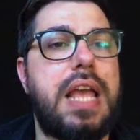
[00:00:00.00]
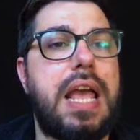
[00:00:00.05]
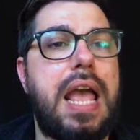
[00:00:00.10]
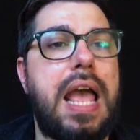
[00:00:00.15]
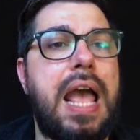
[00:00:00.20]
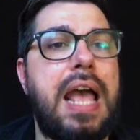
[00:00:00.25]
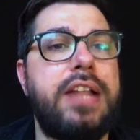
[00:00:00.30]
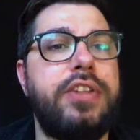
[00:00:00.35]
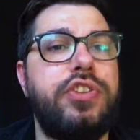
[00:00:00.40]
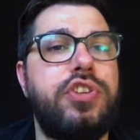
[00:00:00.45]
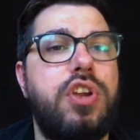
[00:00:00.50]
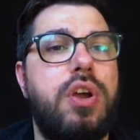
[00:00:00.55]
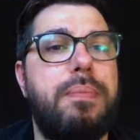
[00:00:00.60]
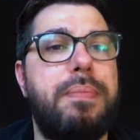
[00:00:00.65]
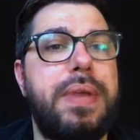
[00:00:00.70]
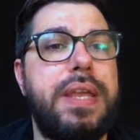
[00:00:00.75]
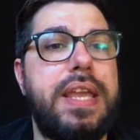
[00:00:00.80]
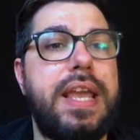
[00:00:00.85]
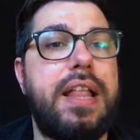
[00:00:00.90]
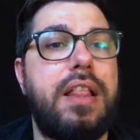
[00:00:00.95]
and your
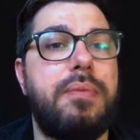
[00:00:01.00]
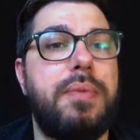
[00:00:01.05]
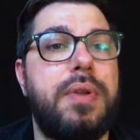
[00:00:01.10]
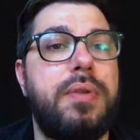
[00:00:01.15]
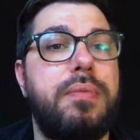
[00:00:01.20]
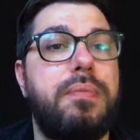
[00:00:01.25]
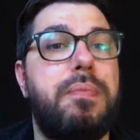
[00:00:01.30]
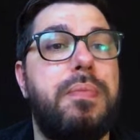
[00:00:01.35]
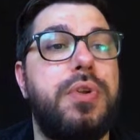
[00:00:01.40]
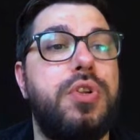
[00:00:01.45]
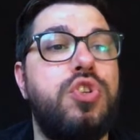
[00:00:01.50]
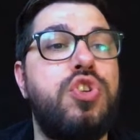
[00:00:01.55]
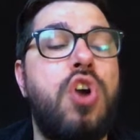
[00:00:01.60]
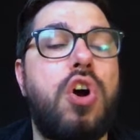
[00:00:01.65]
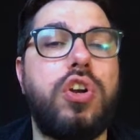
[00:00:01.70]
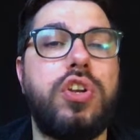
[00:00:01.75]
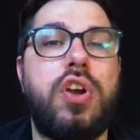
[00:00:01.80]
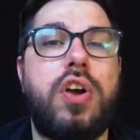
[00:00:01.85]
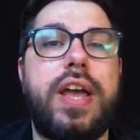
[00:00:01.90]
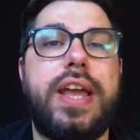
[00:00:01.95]
P element, but
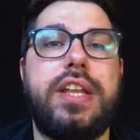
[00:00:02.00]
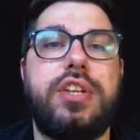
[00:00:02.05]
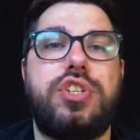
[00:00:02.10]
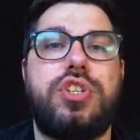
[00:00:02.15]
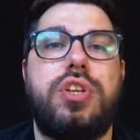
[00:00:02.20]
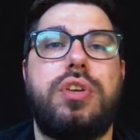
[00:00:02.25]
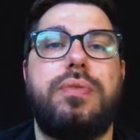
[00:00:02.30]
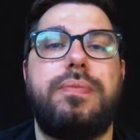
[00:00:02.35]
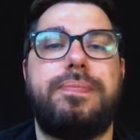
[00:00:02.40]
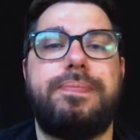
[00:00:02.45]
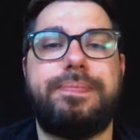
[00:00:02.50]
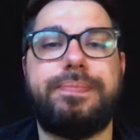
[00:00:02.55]
not your H2.